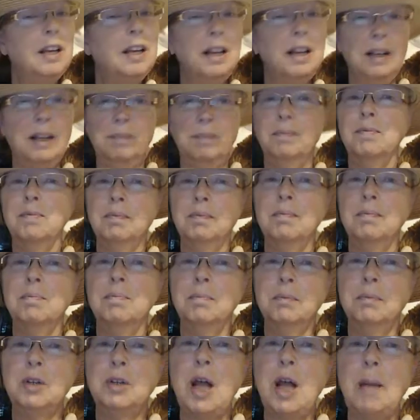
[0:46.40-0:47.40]
Okay.
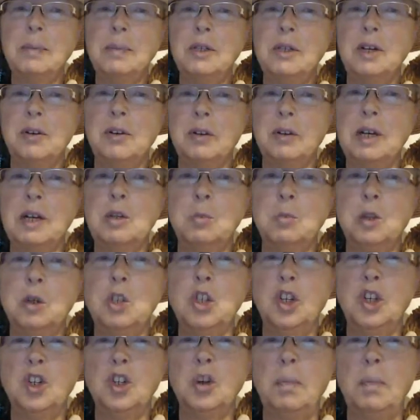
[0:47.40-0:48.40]
Tops degrees. We
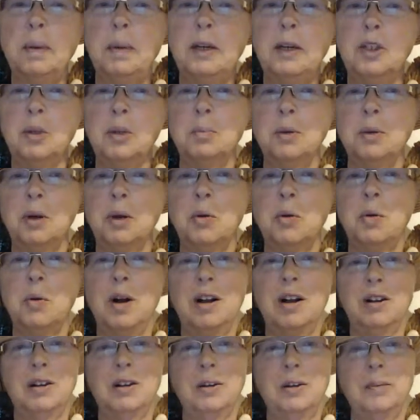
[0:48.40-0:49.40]
should do a picture book
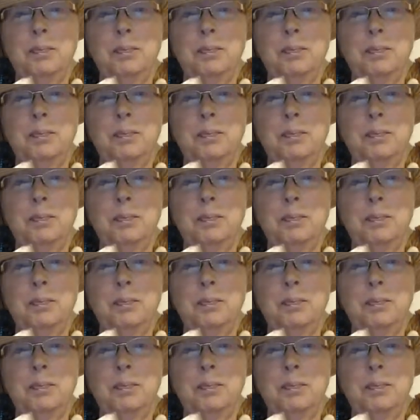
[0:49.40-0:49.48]
walk.